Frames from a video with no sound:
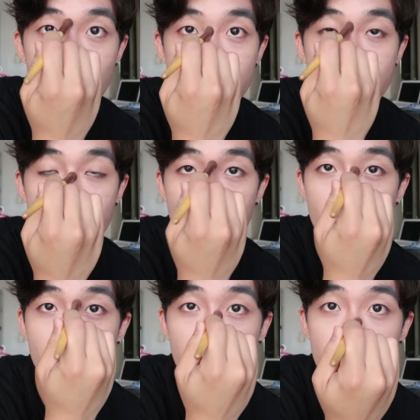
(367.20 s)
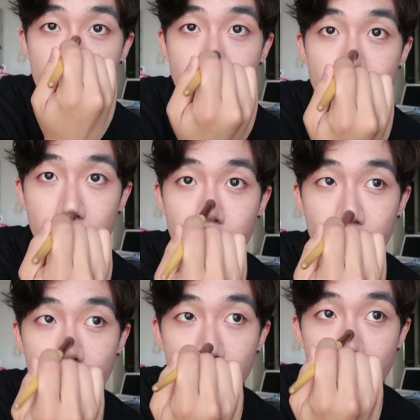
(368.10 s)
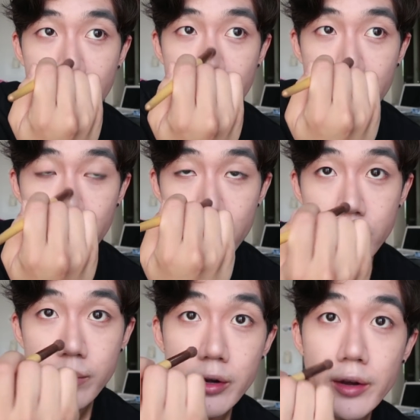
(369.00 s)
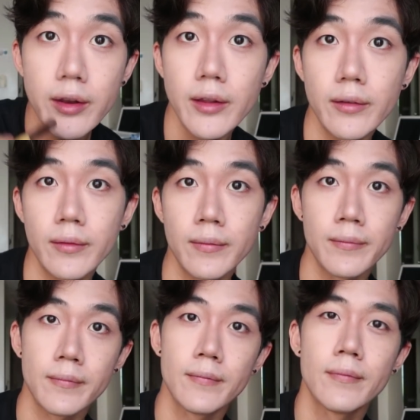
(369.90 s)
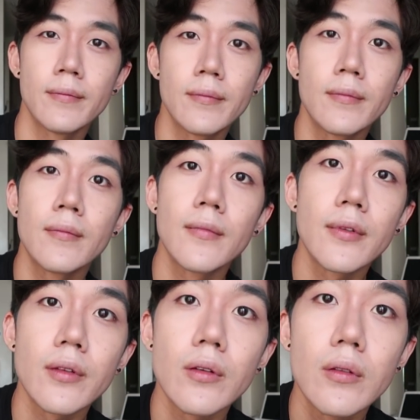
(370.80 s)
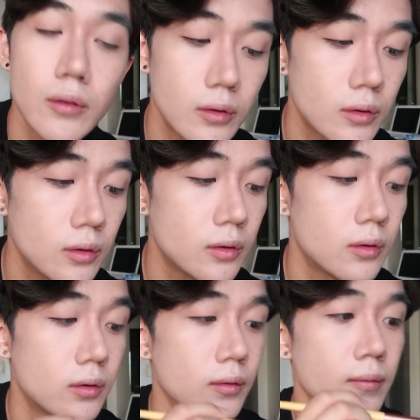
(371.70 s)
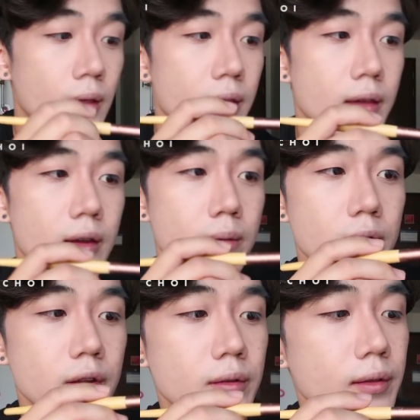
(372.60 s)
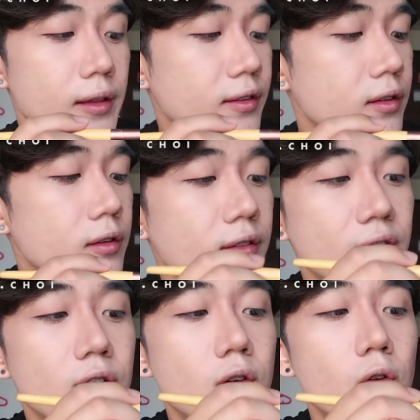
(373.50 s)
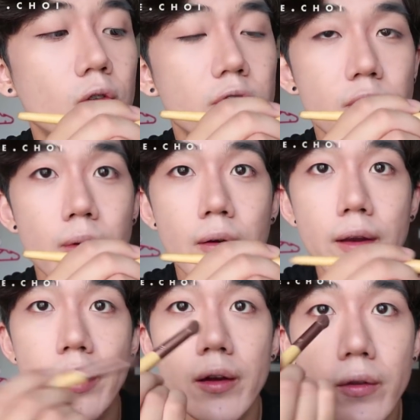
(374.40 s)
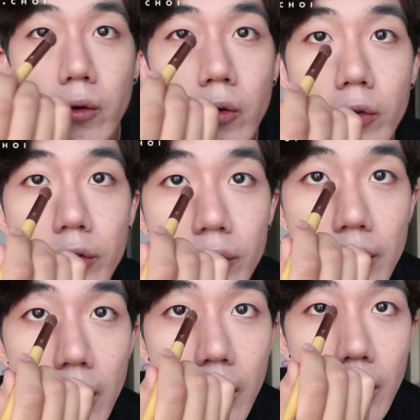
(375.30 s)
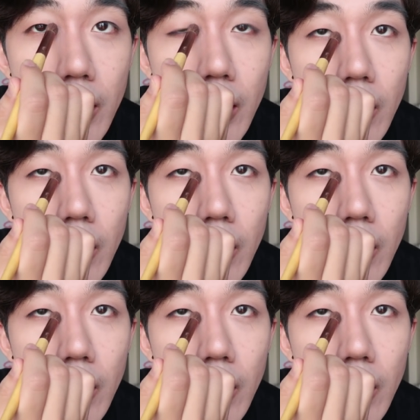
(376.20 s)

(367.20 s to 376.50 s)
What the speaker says: I almost never use a highlighter with shimmer in it. So, and then let's use this golden one right here in the corners of the eye.